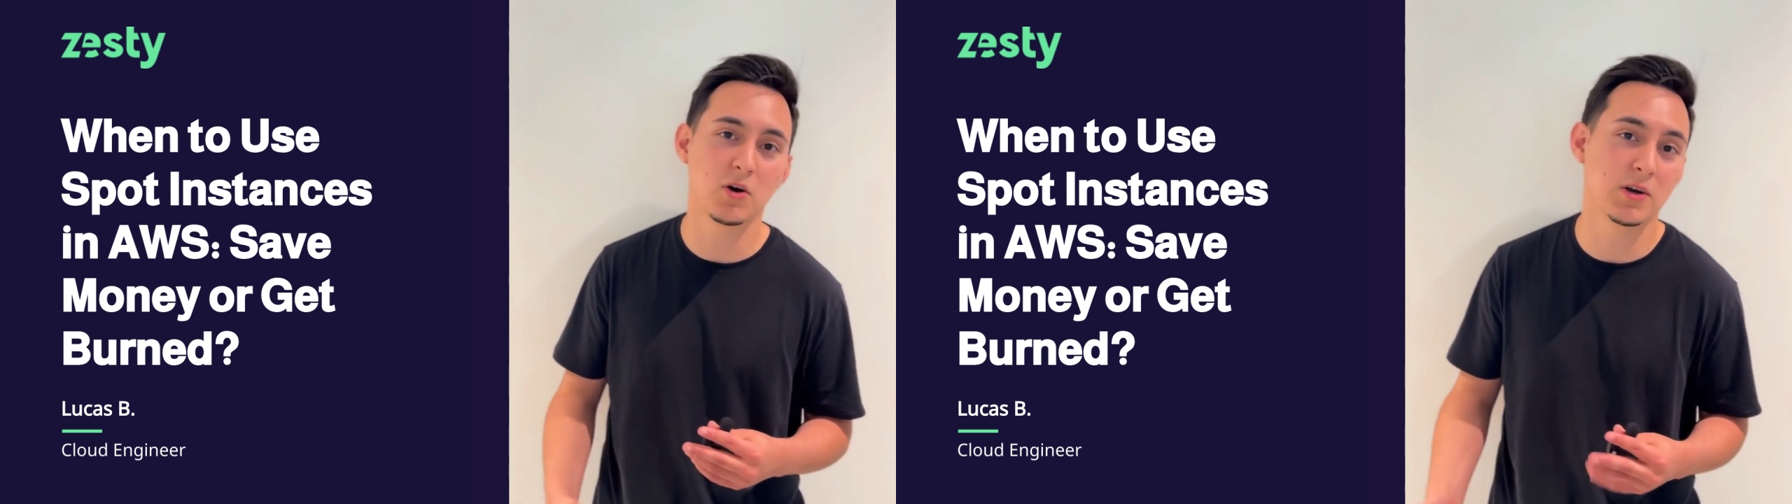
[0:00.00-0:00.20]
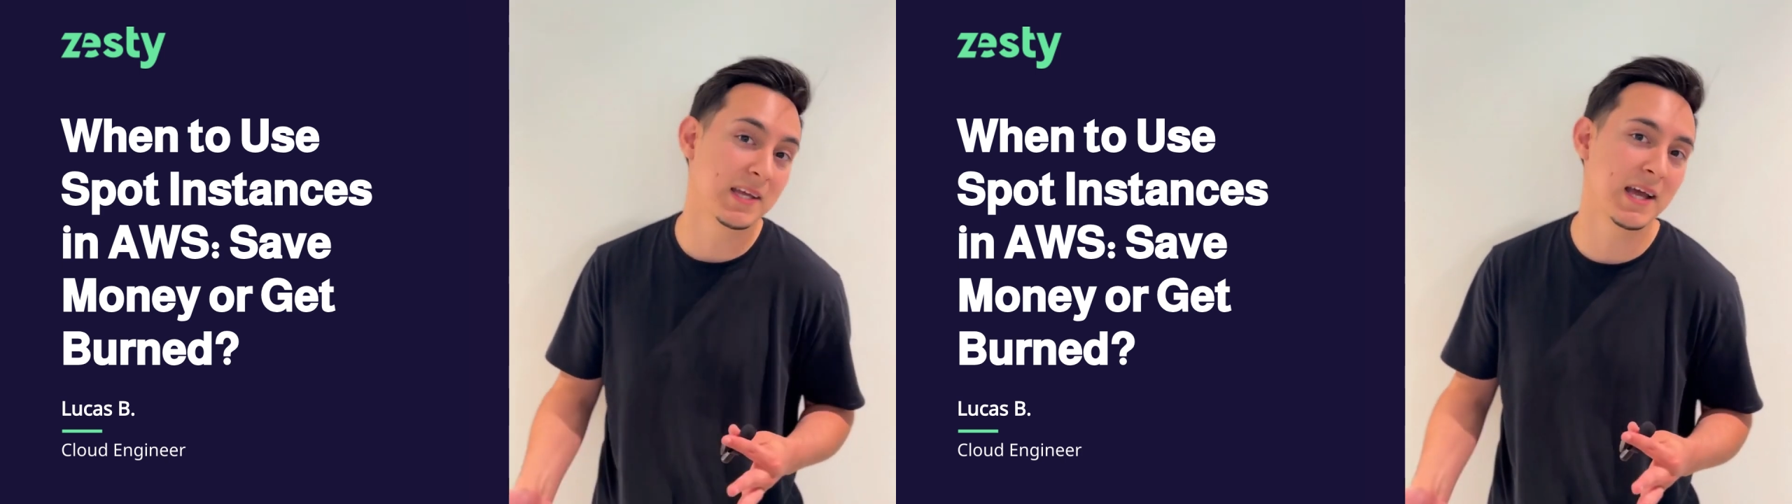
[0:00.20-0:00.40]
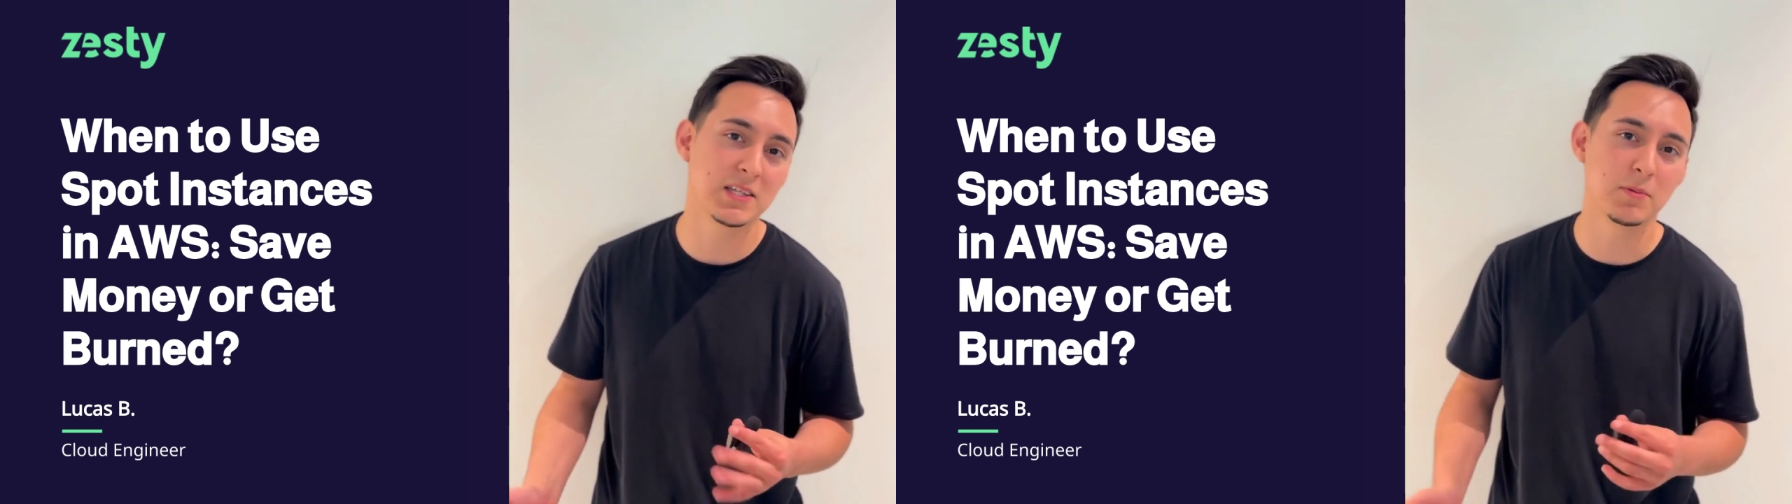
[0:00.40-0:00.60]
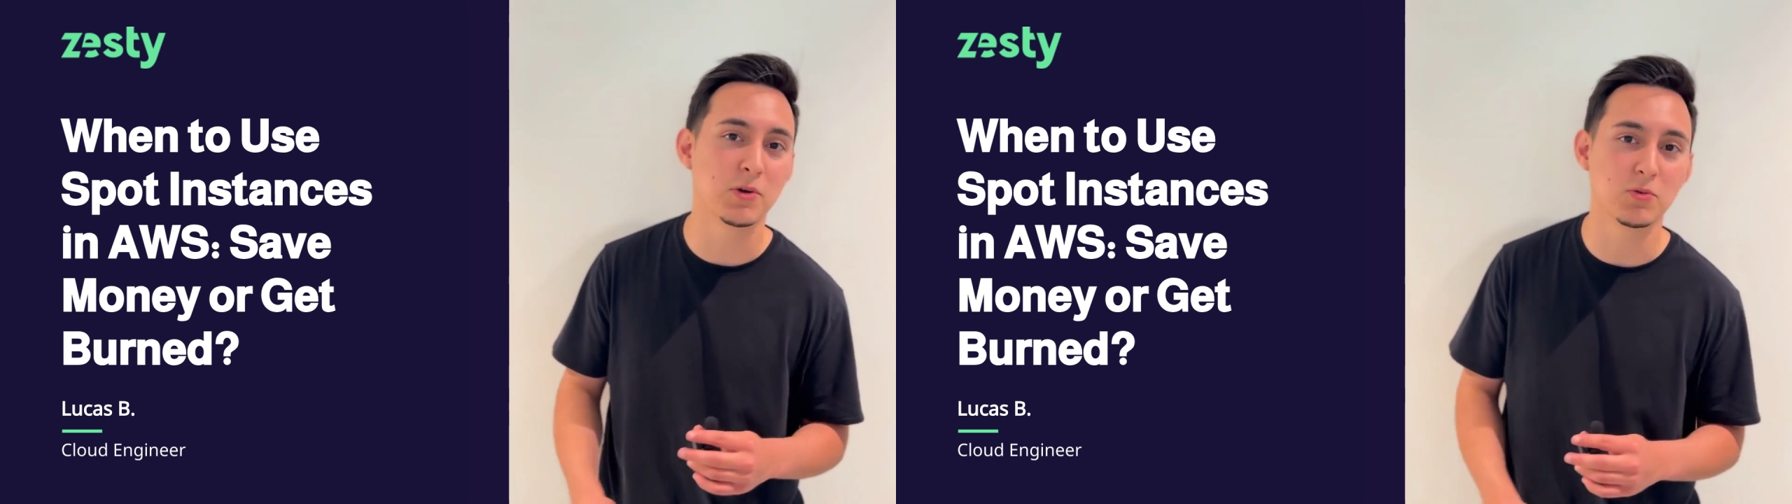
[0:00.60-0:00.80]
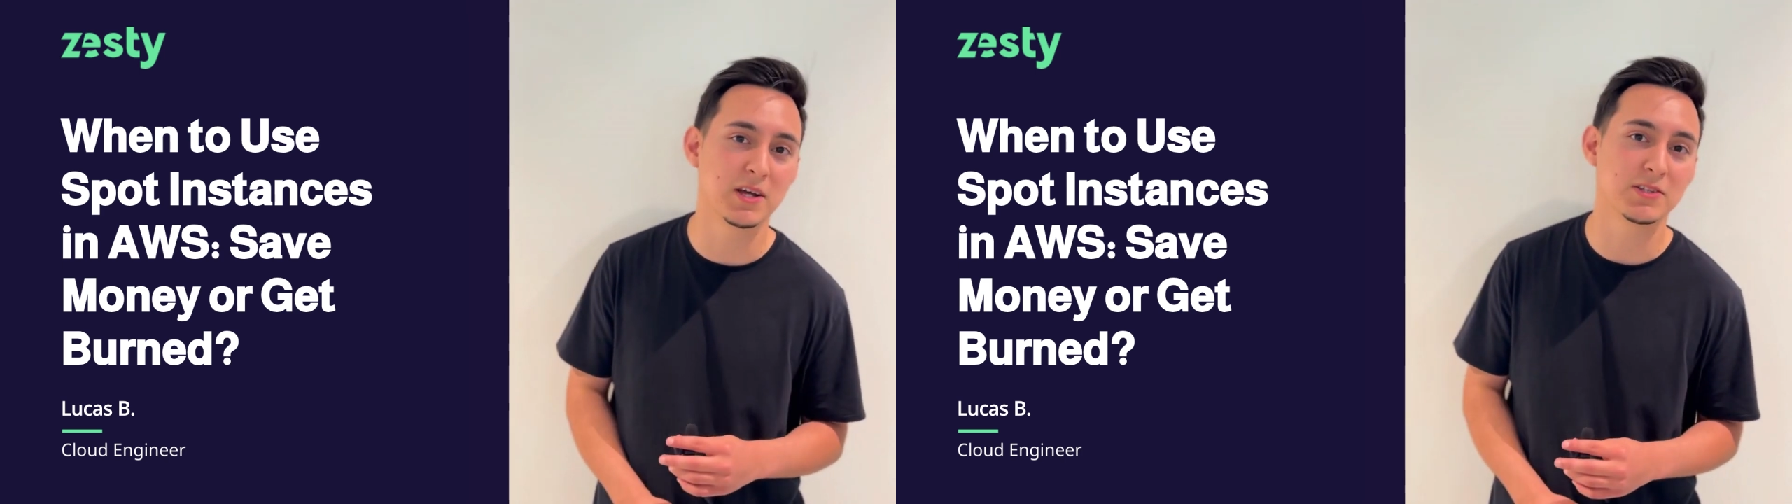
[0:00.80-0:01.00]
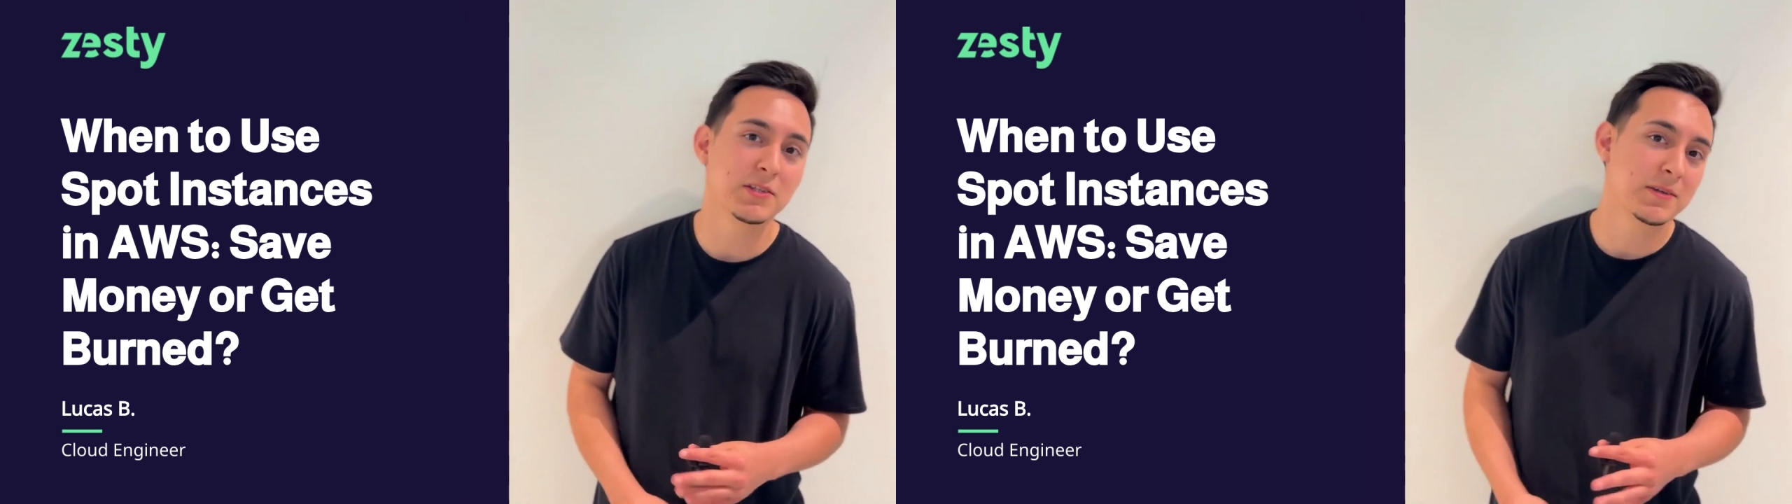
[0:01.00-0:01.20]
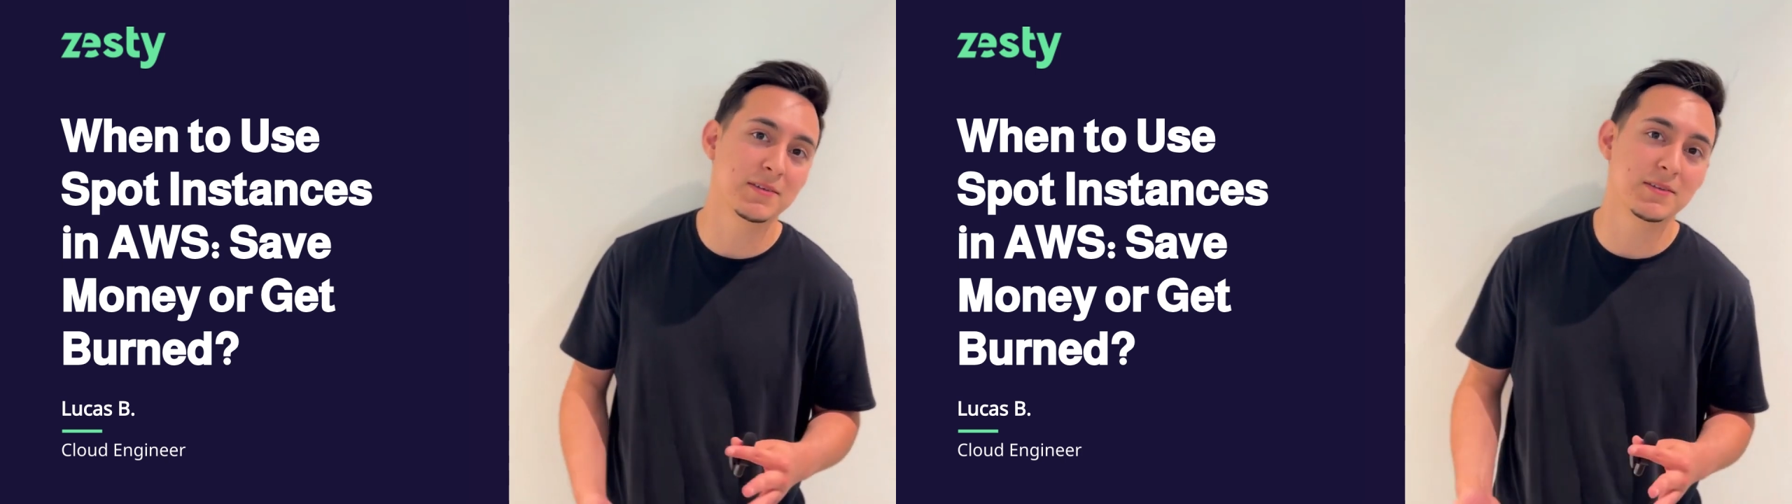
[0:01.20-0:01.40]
on AWS.